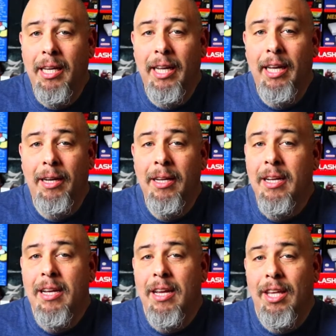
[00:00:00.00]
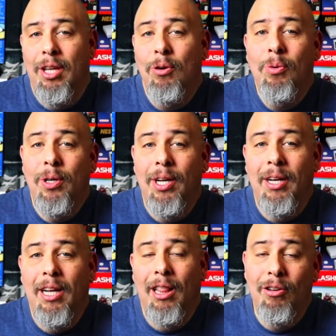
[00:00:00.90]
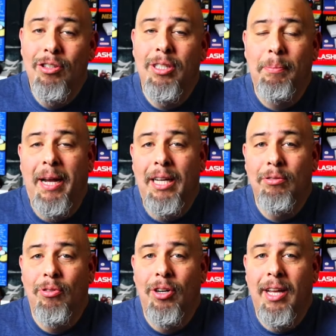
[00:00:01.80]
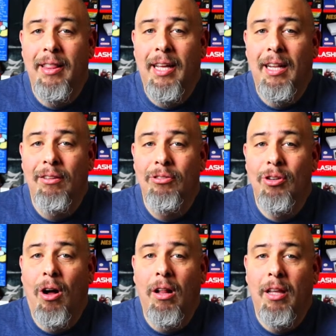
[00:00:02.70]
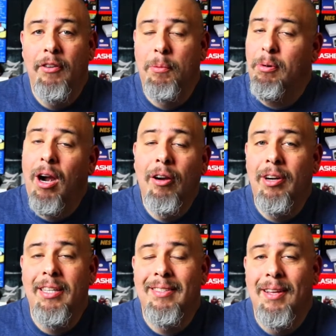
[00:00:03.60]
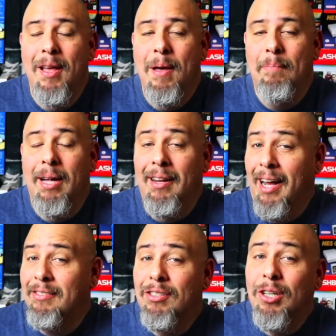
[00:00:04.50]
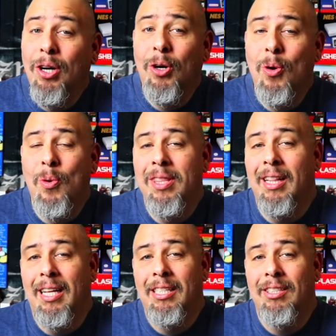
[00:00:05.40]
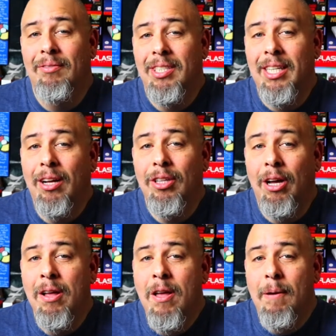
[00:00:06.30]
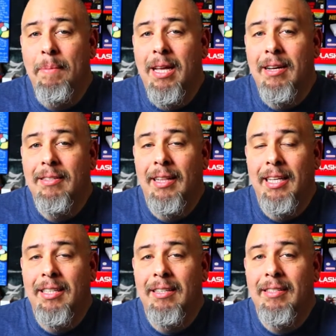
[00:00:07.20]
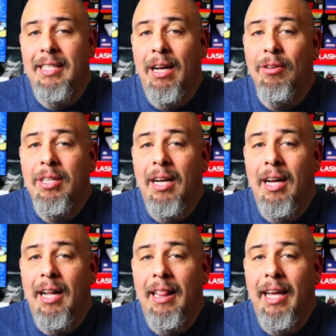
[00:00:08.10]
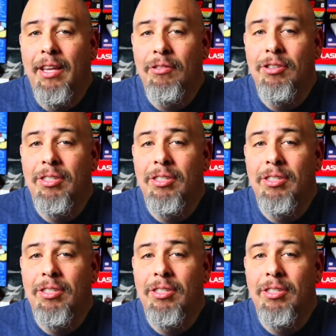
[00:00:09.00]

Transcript: a kid, you would lose the password and then lose all of your progress. But not so with The Legend of Zelda, because The Legend of Zelda let you